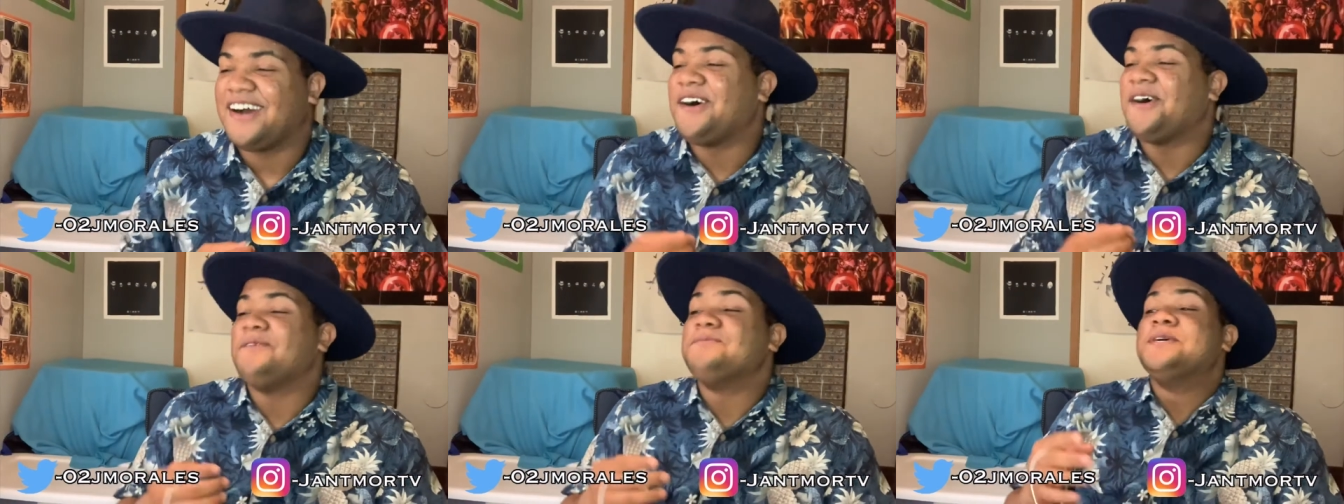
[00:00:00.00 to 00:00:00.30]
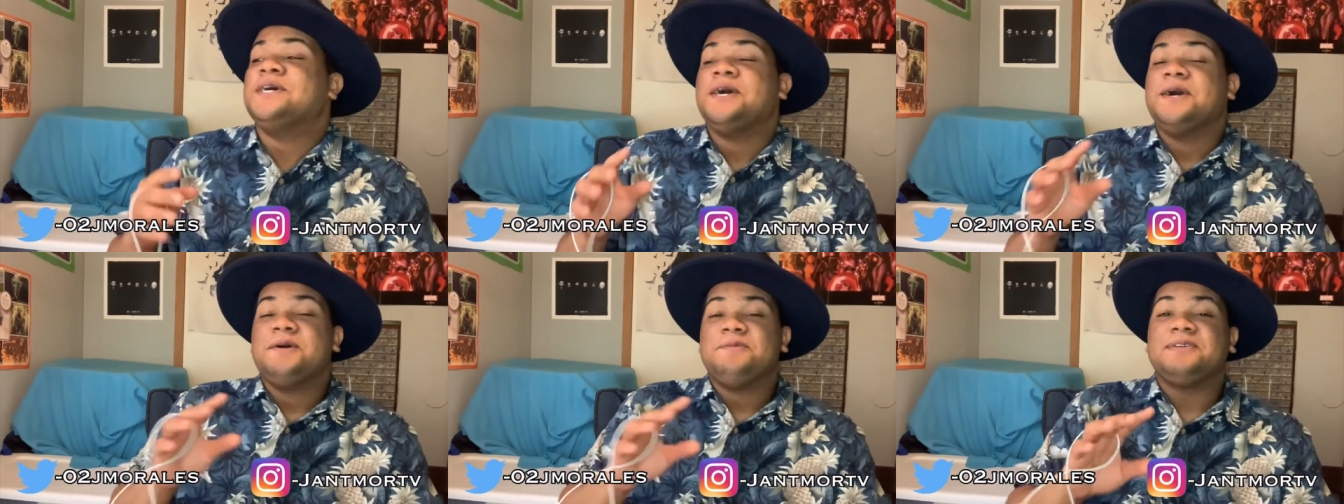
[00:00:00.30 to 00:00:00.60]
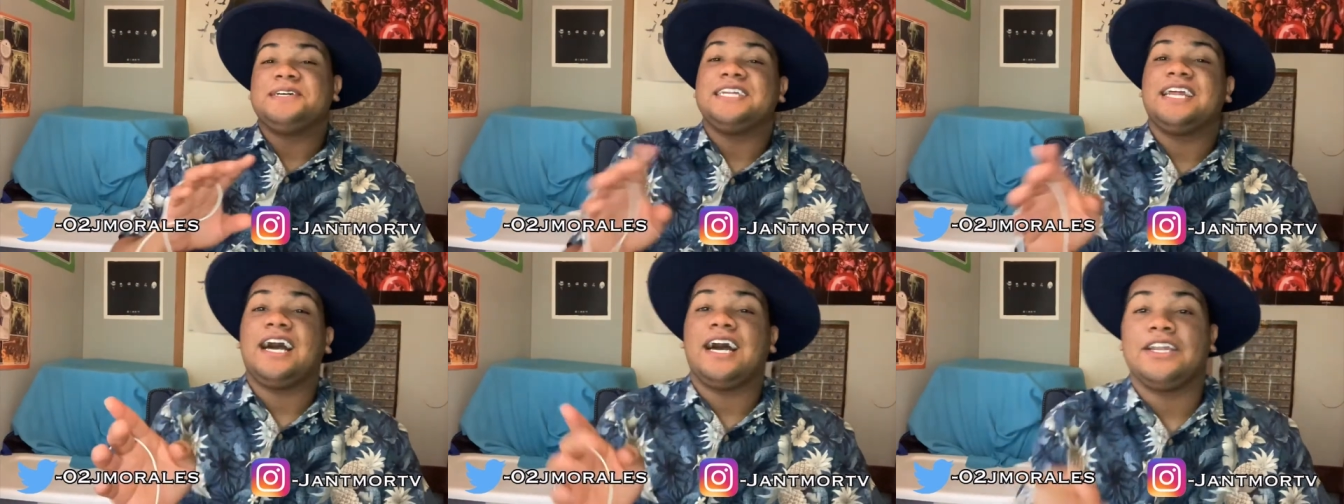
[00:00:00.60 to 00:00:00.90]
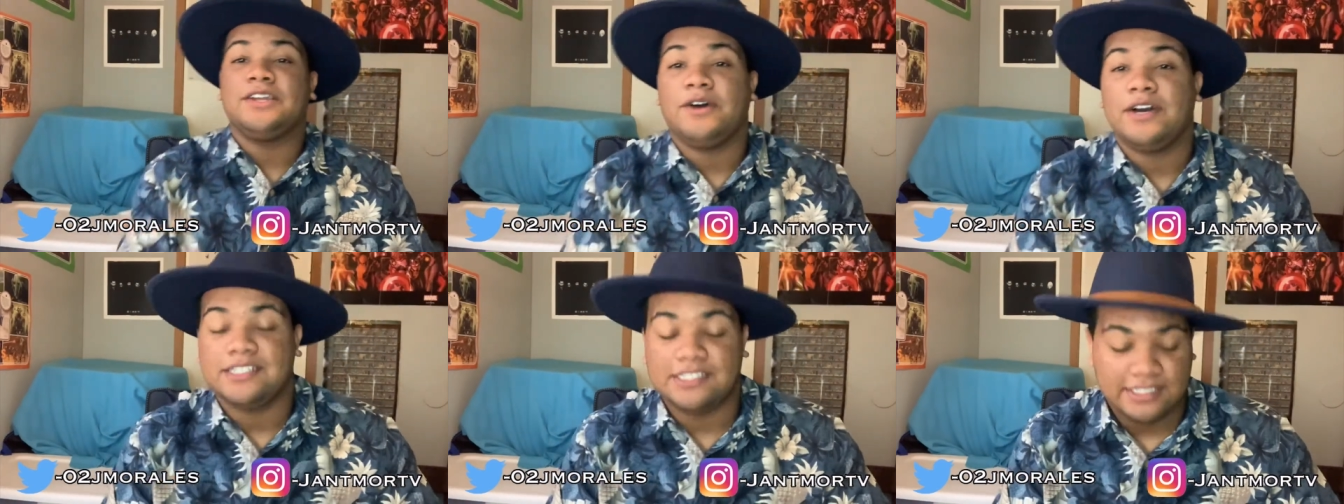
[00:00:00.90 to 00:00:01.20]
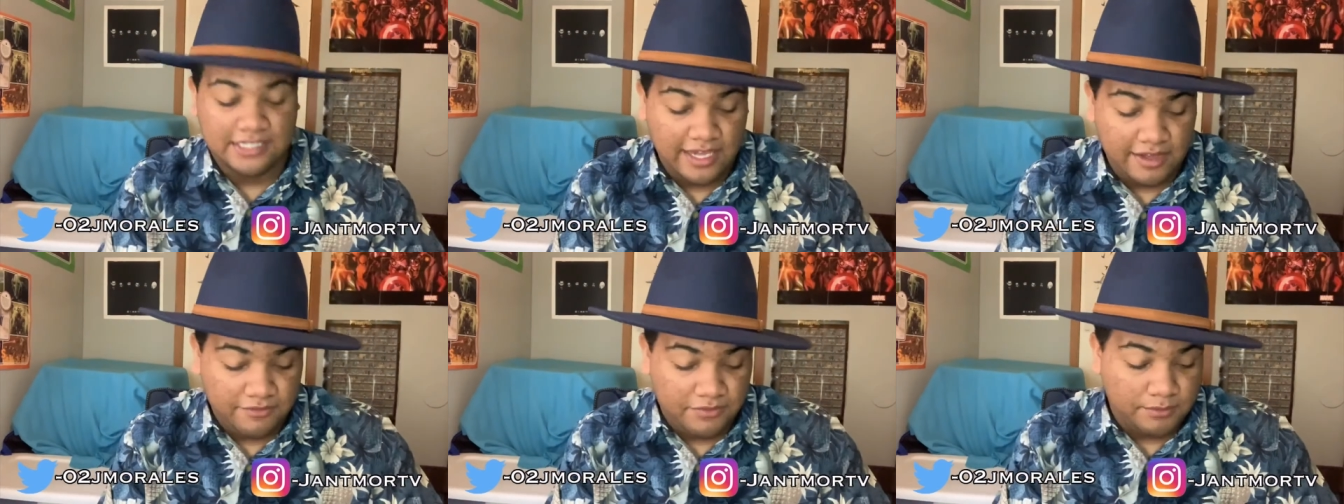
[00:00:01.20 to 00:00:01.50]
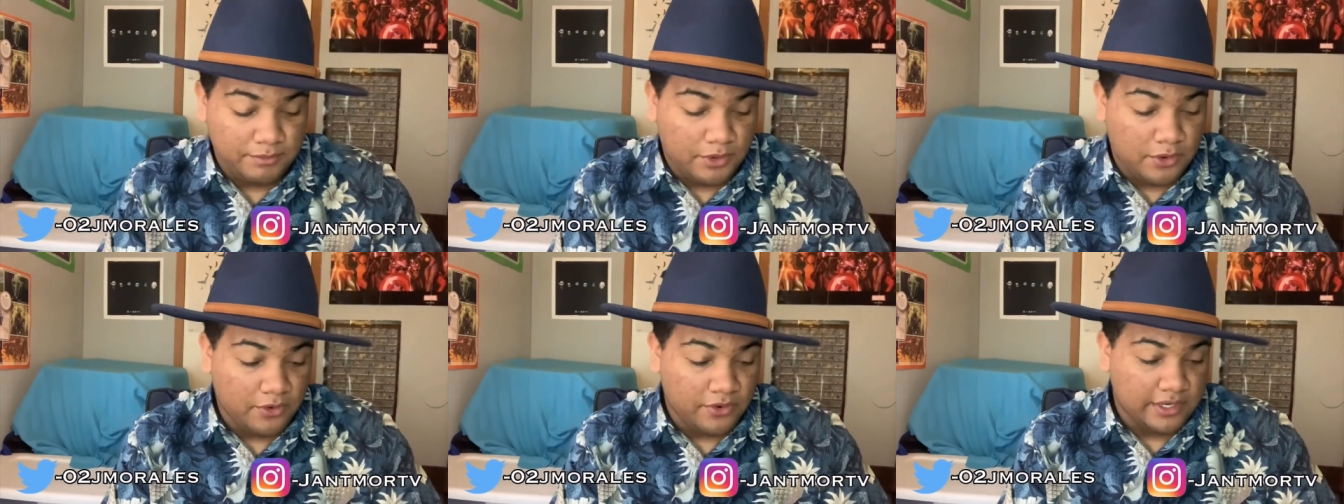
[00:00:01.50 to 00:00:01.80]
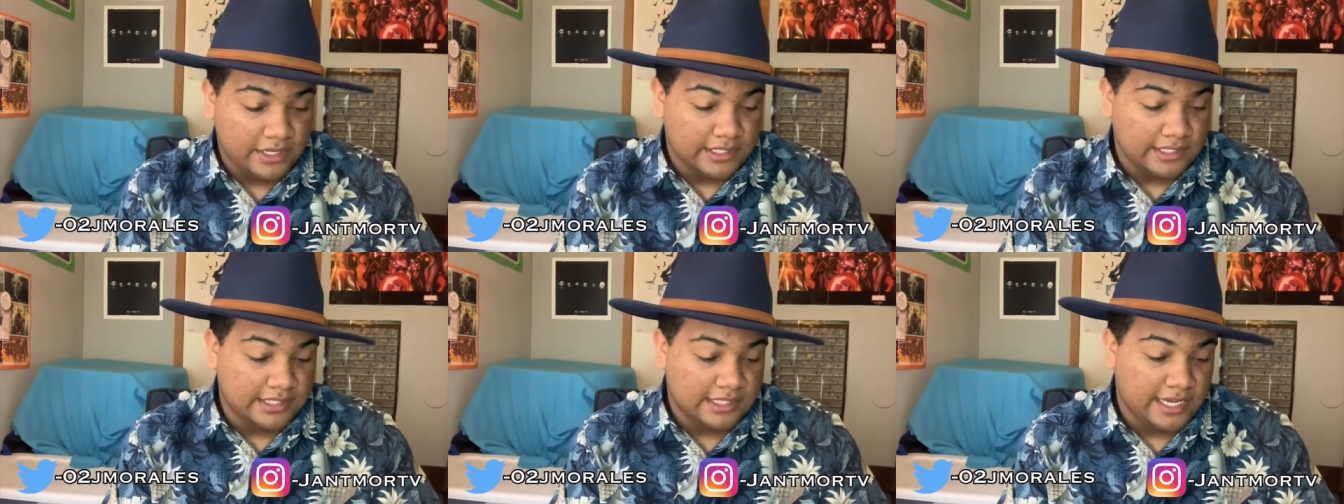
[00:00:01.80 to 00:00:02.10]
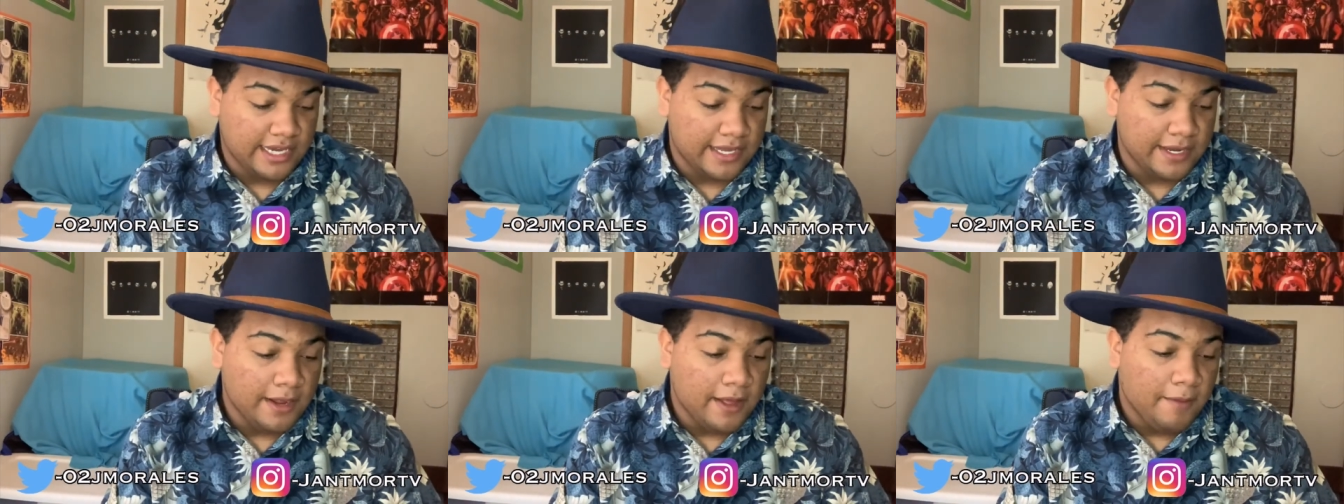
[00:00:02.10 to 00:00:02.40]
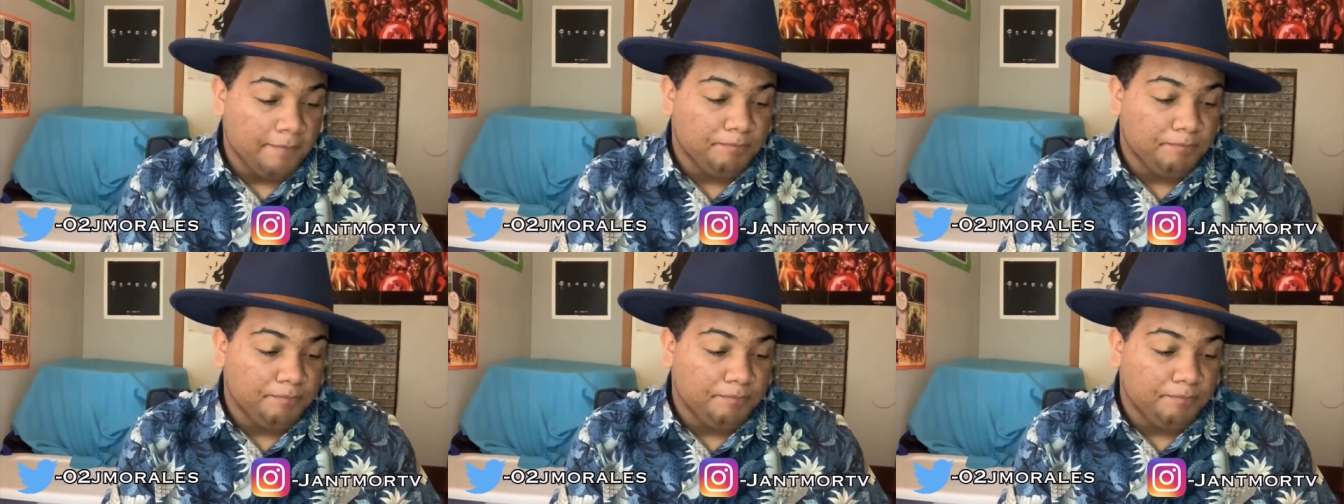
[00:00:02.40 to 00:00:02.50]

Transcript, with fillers: Um, but no, no, I just came from recording a skit.